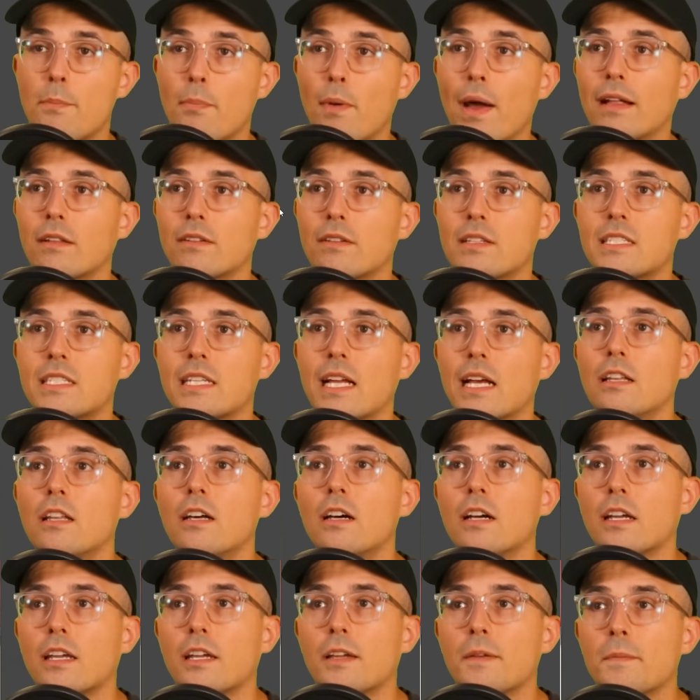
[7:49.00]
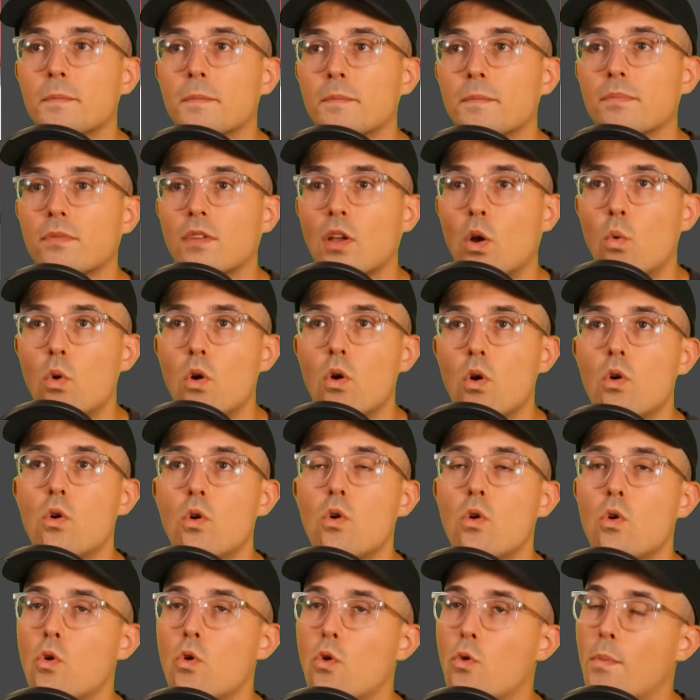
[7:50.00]
bike. Let's take a look.
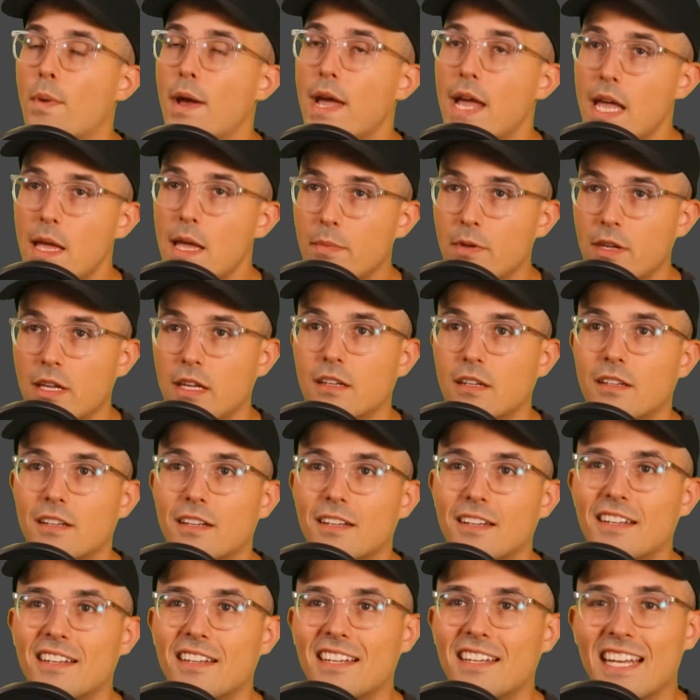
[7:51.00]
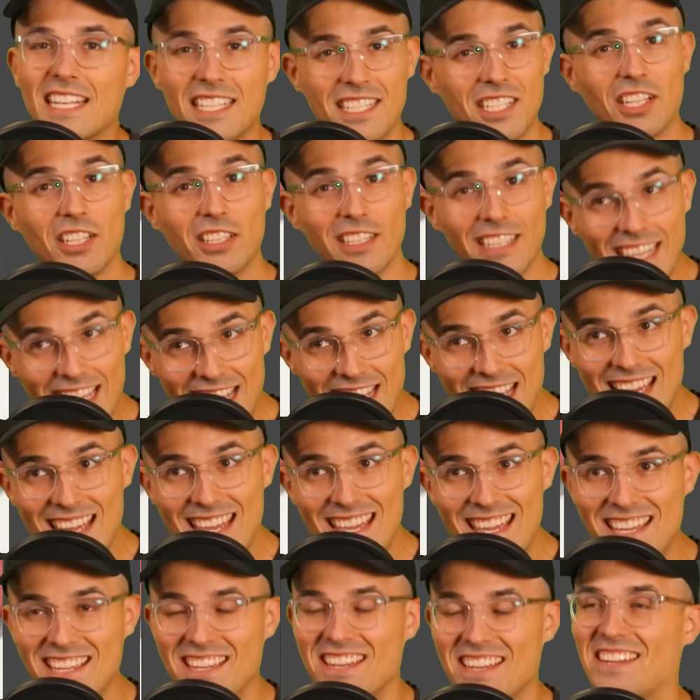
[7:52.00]
Whoa, baby! It's
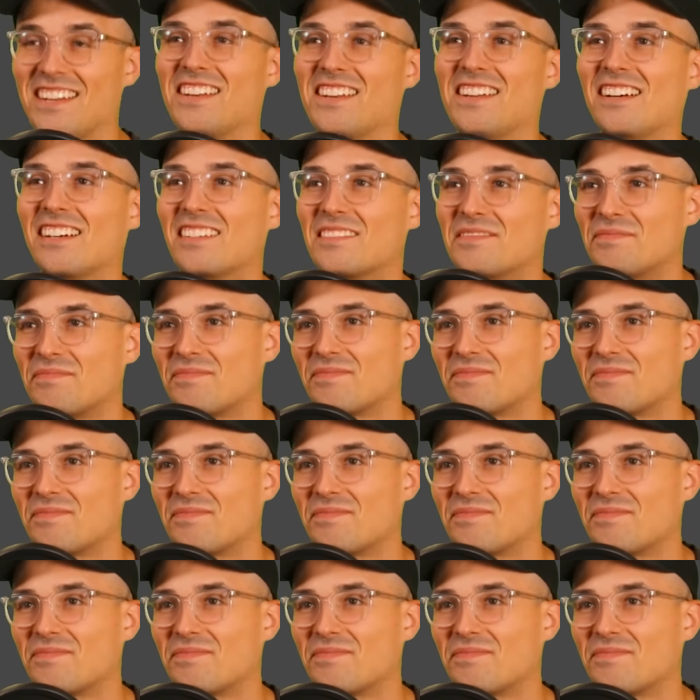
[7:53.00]
clean!